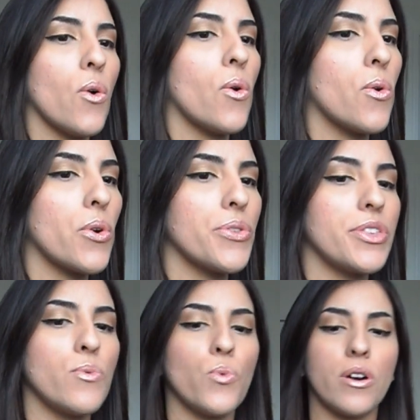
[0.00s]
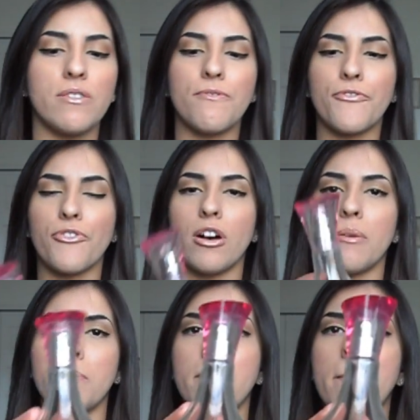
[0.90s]
Or the one
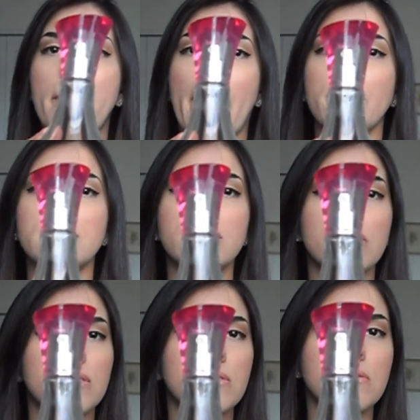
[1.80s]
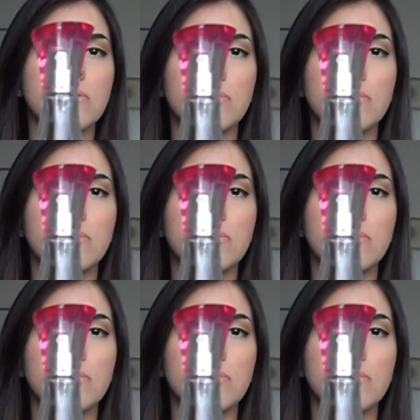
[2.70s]
from Paris Hilton.